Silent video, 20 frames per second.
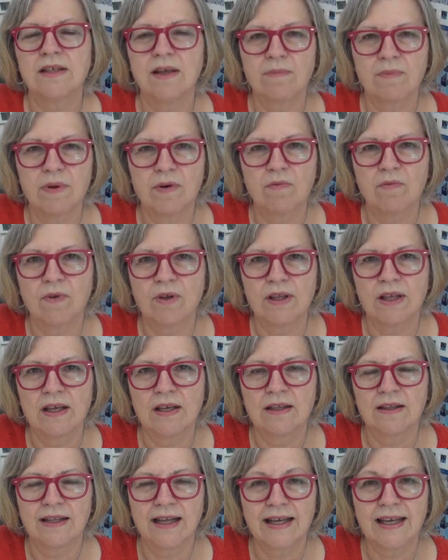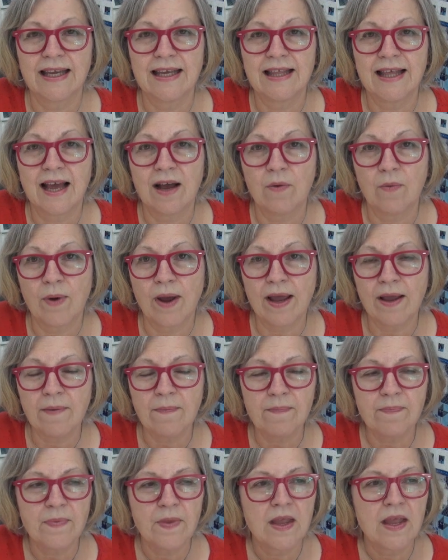I've been really lucky that way
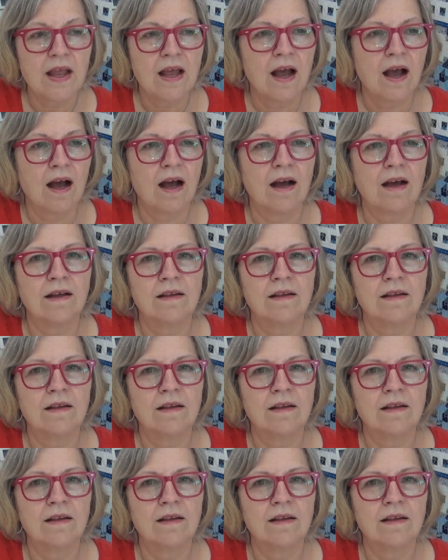so